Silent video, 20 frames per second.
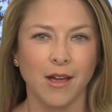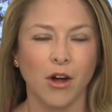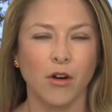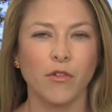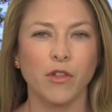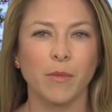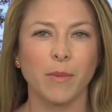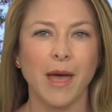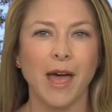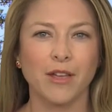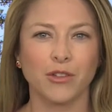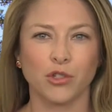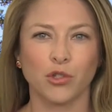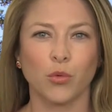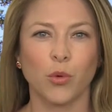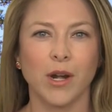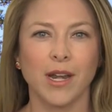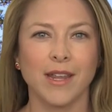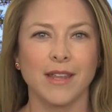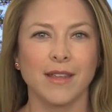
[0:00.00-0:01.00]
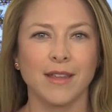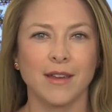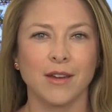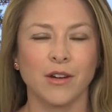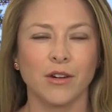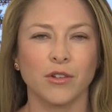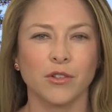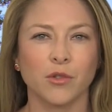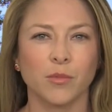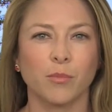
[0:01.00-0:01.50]
Over the past 20
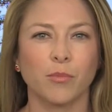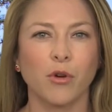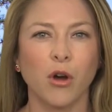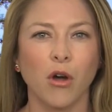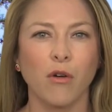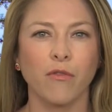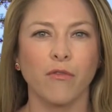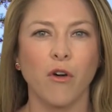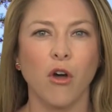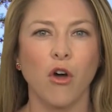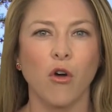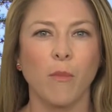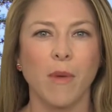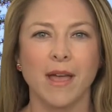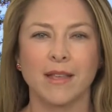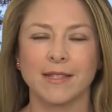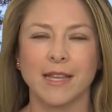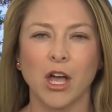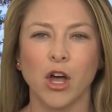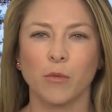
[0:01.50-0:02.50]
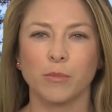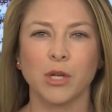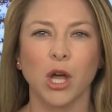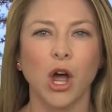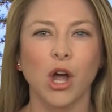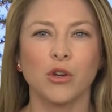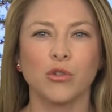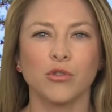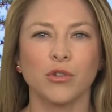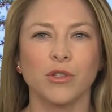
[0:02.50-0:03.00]
years, Profoam has helped
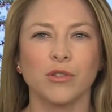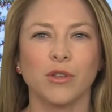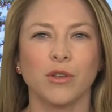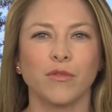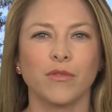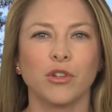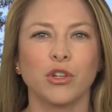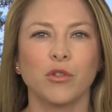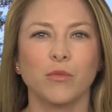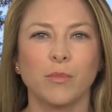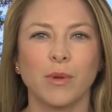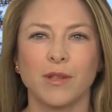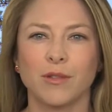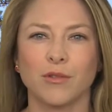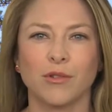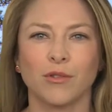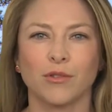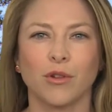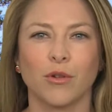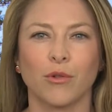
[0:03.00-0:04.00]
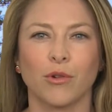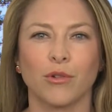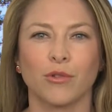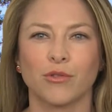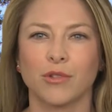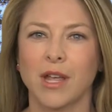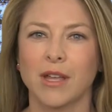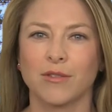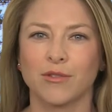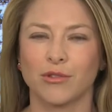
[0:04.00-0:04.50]
hundreds of new business
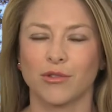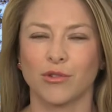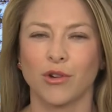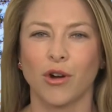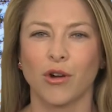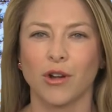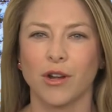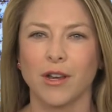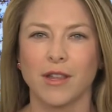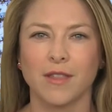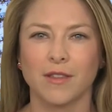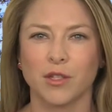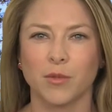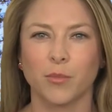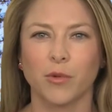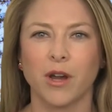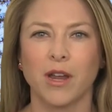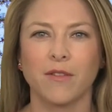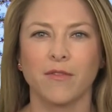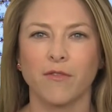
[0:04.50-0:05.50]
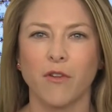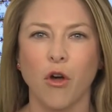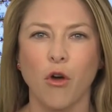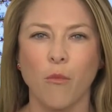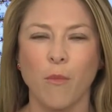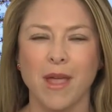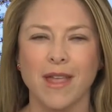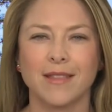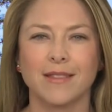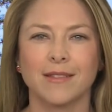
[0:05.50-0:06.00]
owners get started in the spray
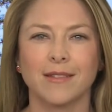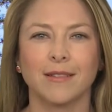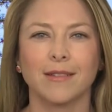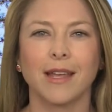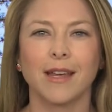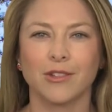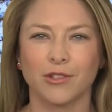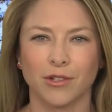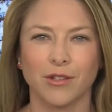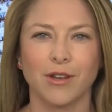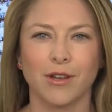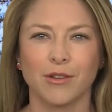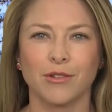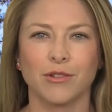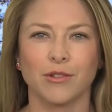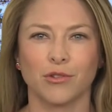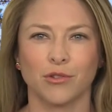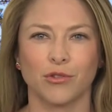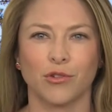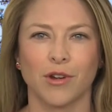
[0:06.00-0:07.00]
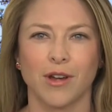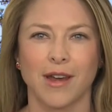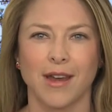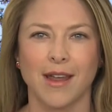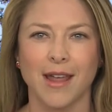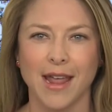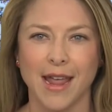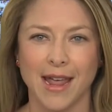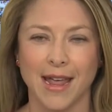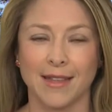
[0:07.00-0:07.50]
foam installation industry
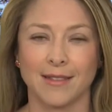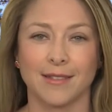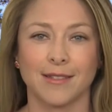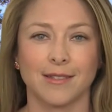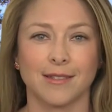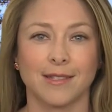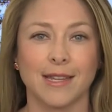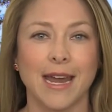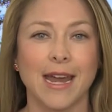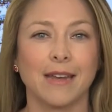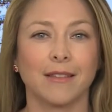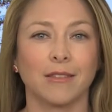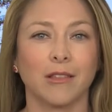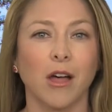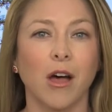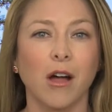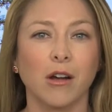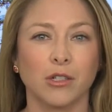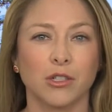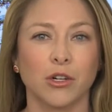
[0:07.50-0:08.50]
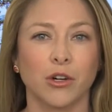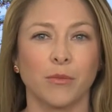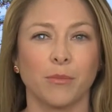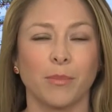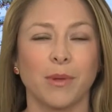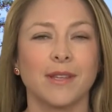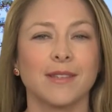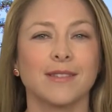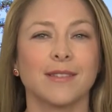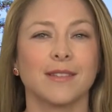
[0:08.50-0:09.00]
and sustain long-term
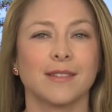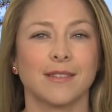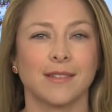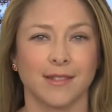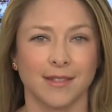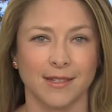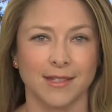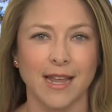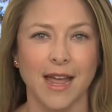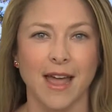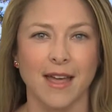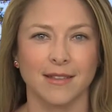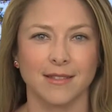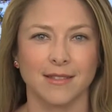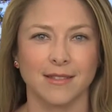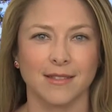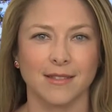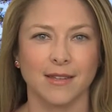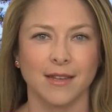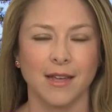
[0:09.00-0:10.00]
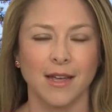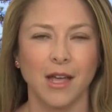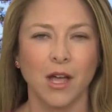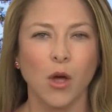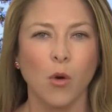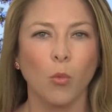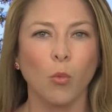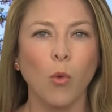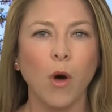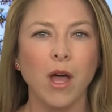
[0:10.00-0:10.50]
business success.
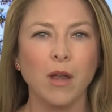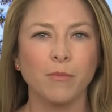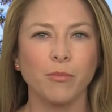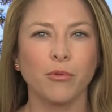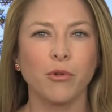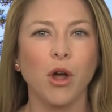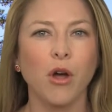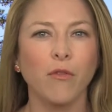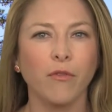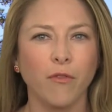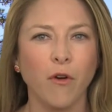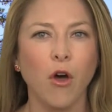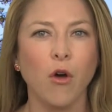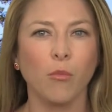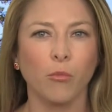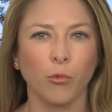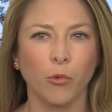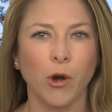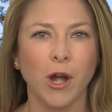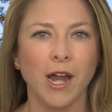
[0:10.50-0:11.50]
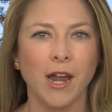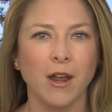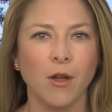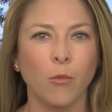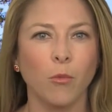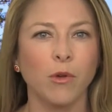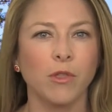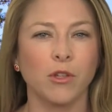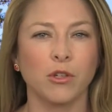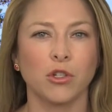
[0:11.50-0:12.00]
One Profoam rig
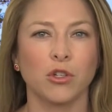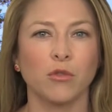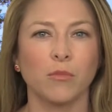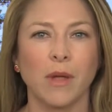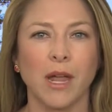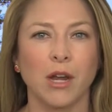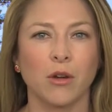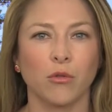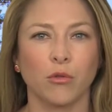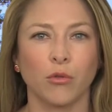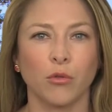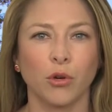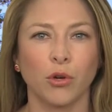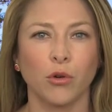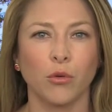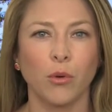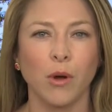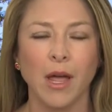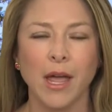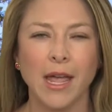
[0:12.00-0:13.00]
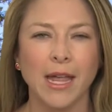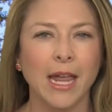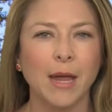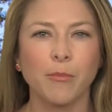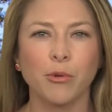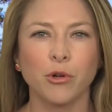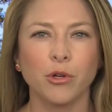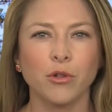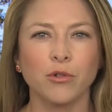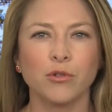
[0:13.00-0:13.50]
with a two-man crew can
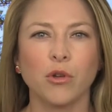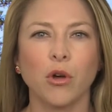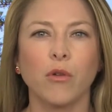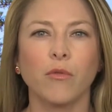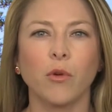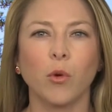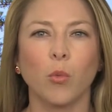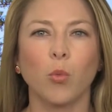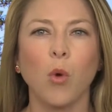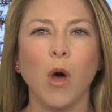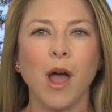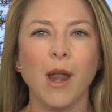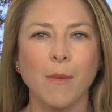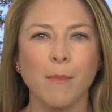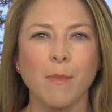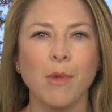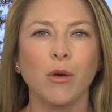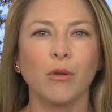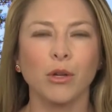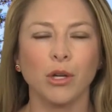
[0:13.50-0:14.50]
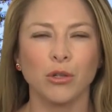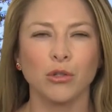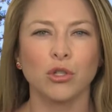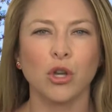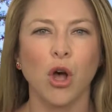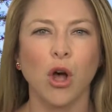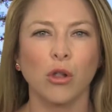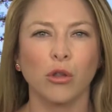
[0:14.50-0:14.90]
produce over $1 million